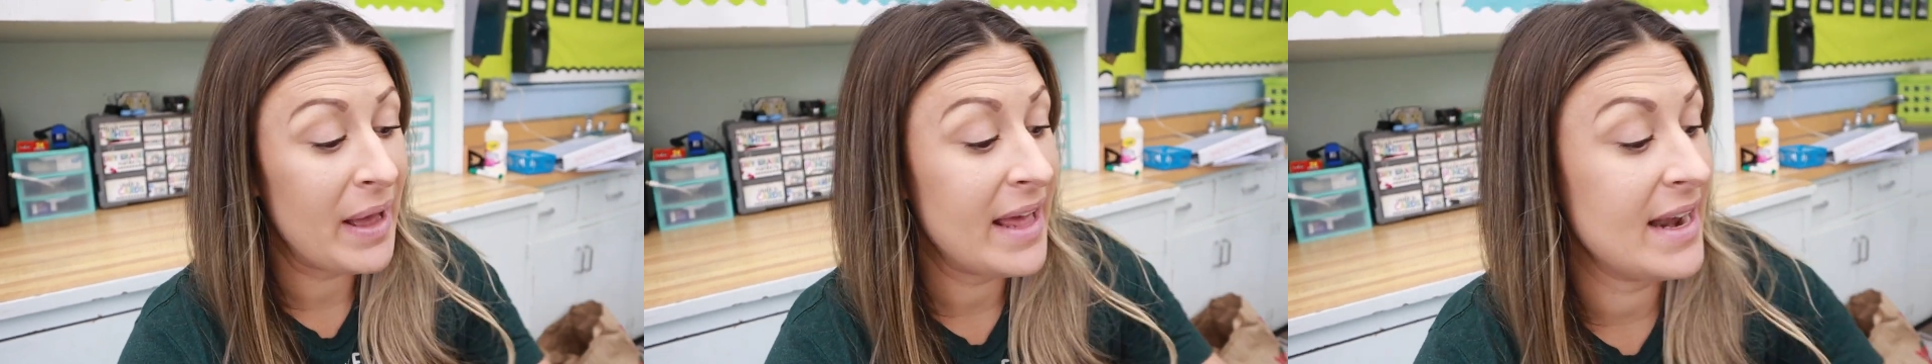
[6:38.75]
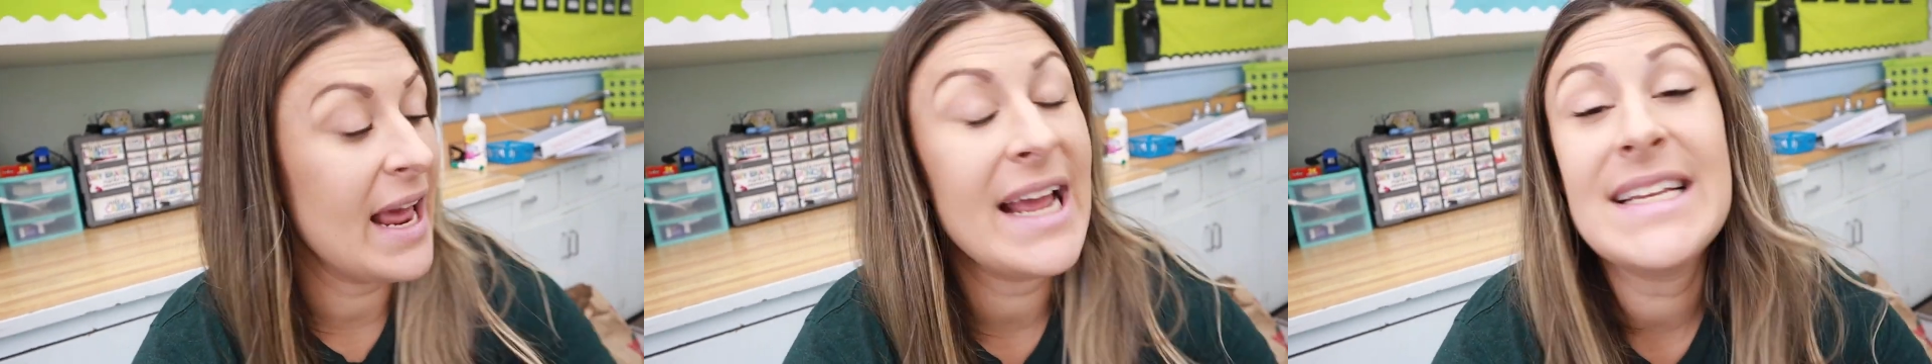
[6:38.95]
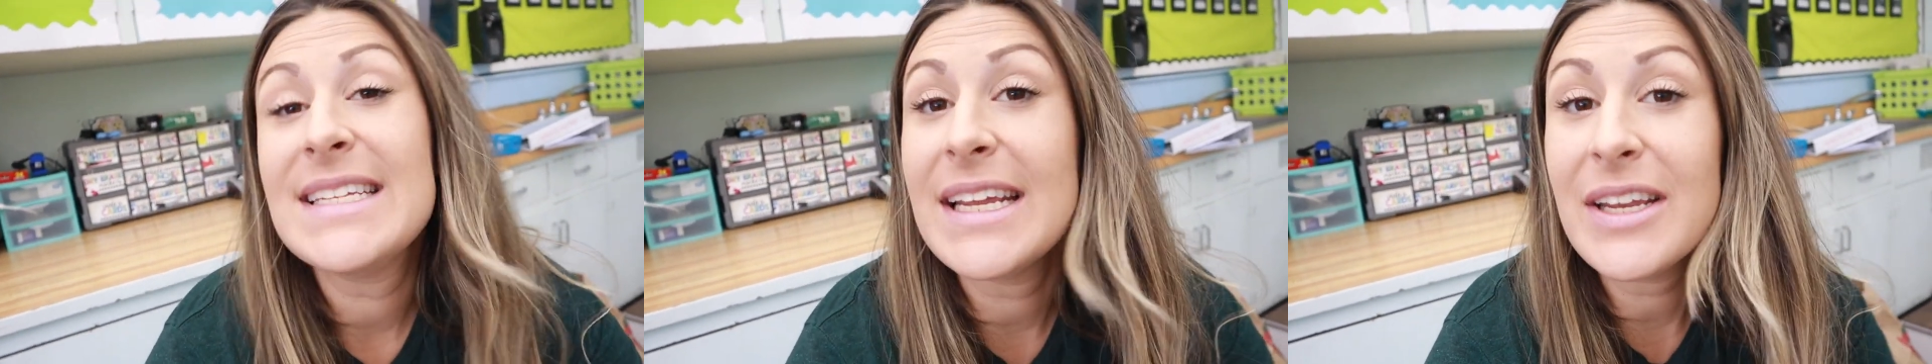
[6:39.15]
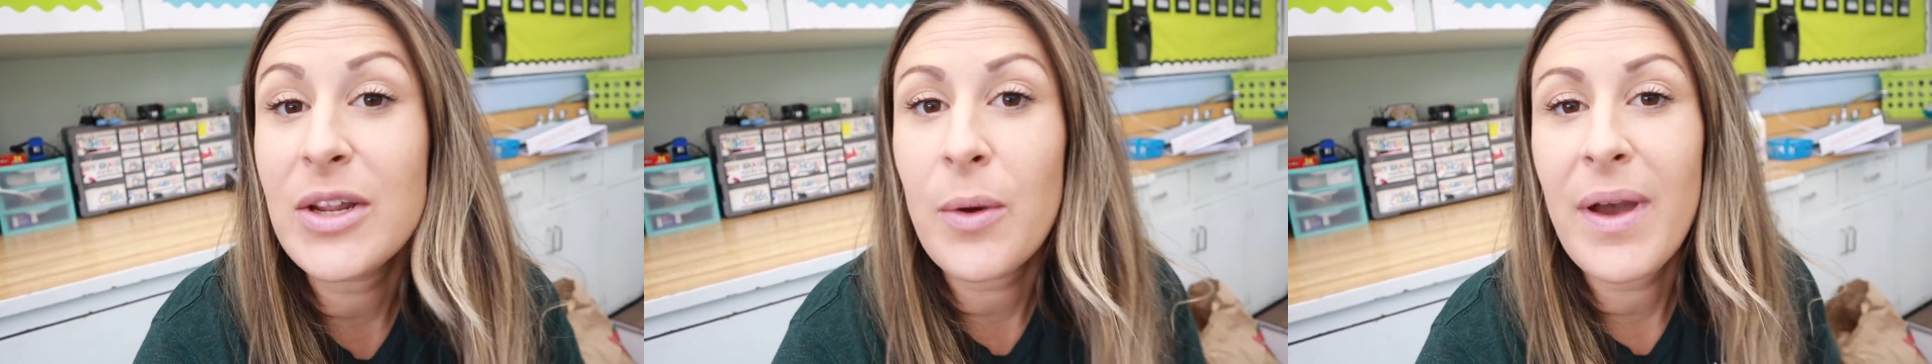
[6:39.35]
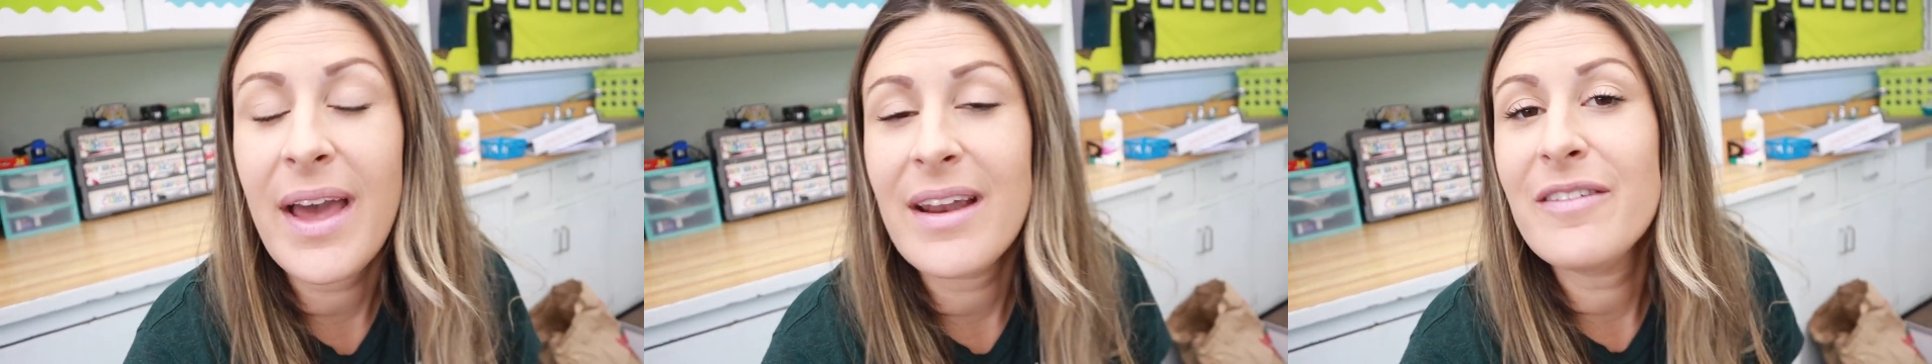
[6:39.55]
but I did
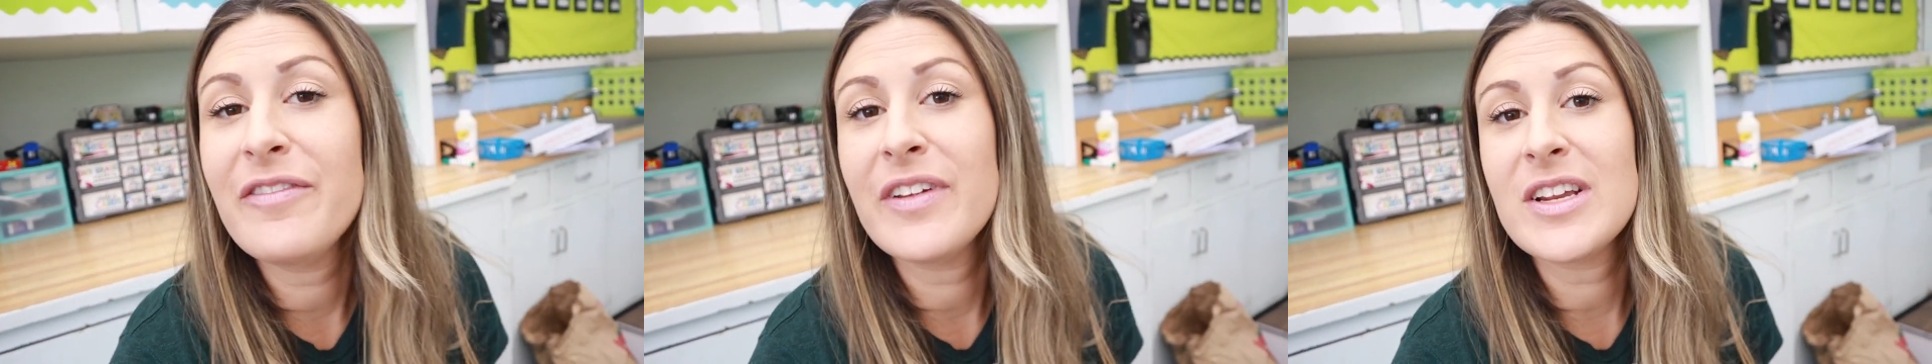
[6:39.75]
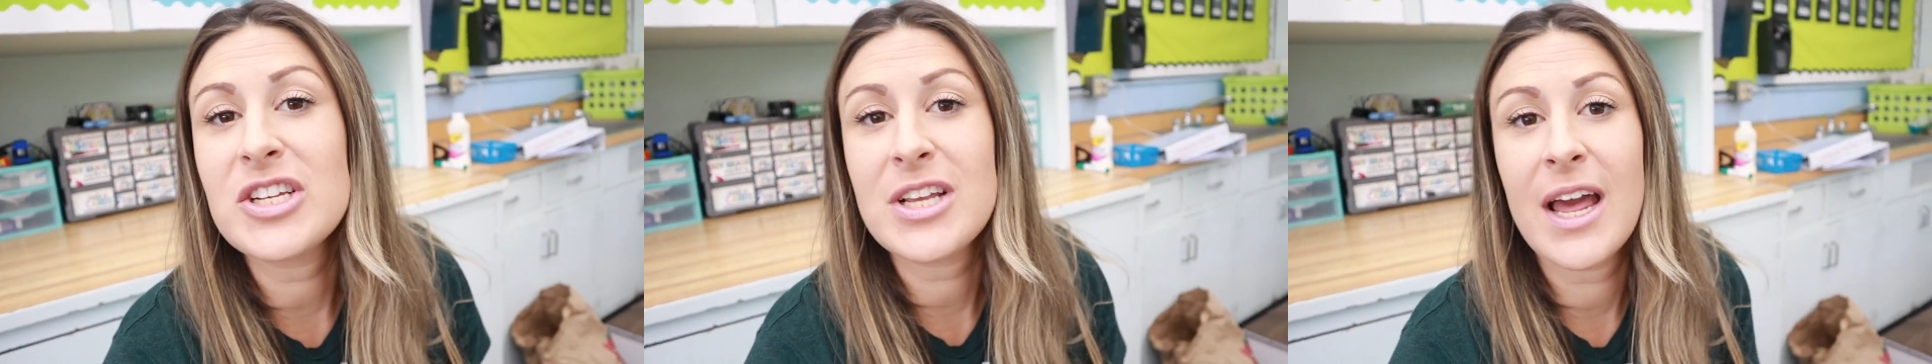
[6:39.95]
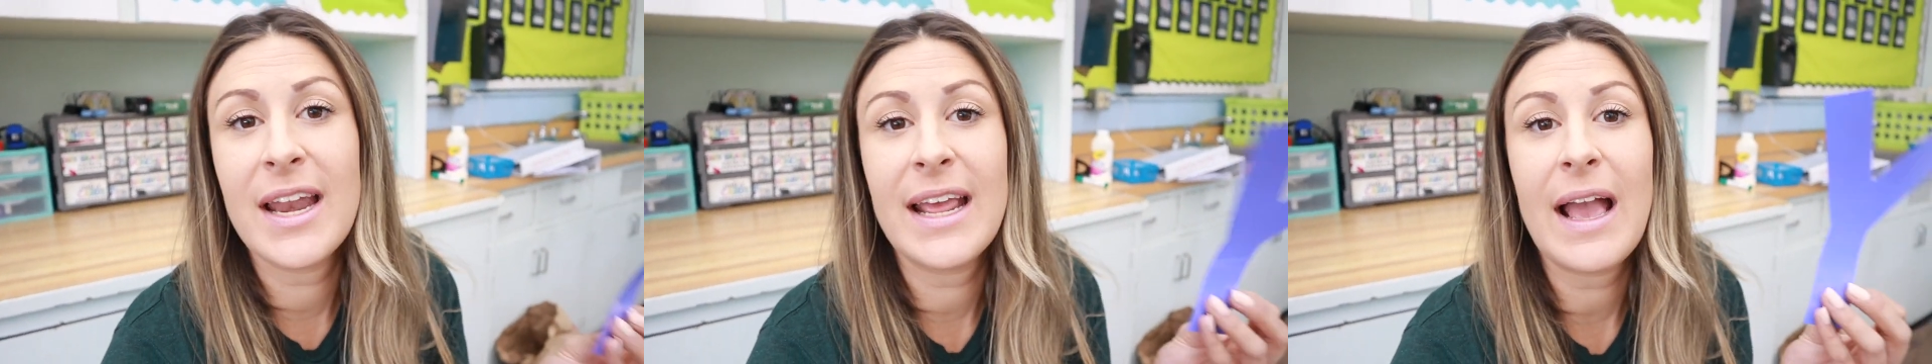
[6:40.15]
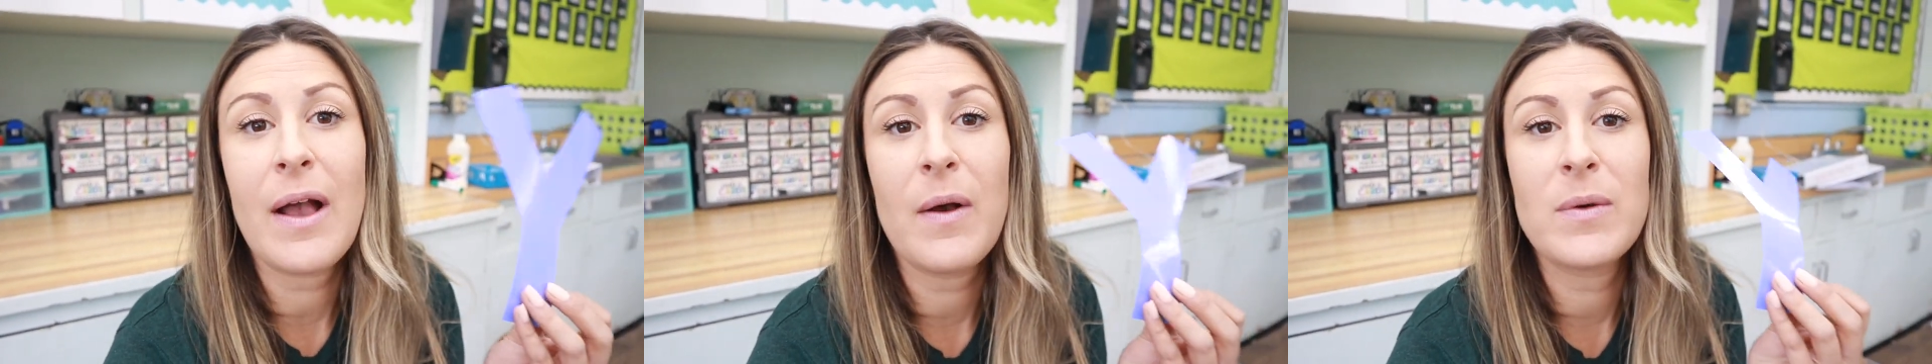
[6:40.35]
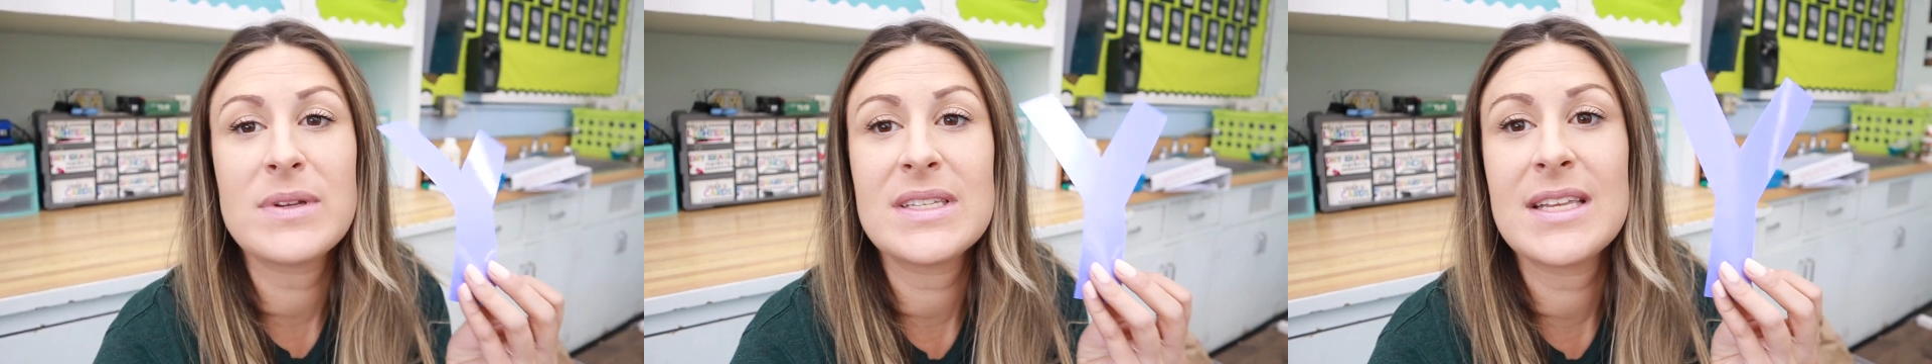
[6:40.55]
go ahead and finish cutting
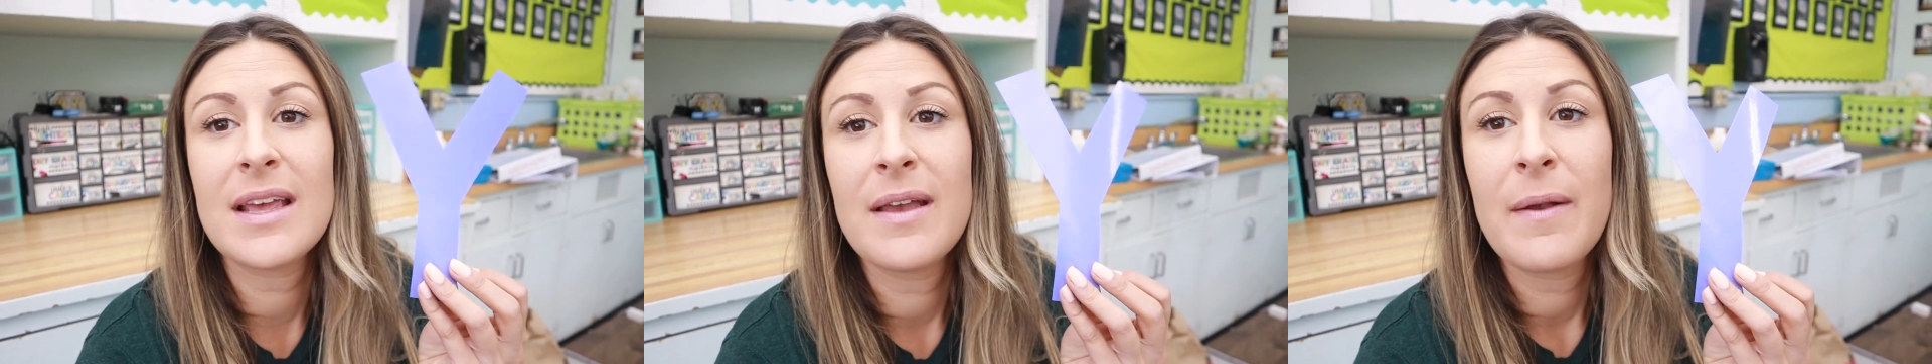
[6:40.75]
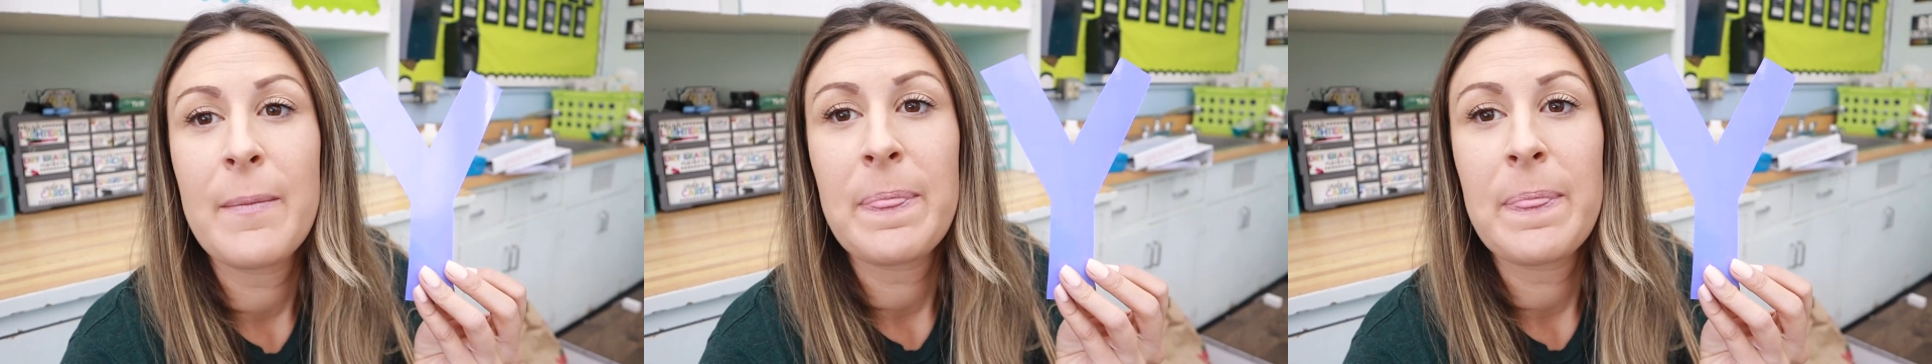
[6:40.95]
out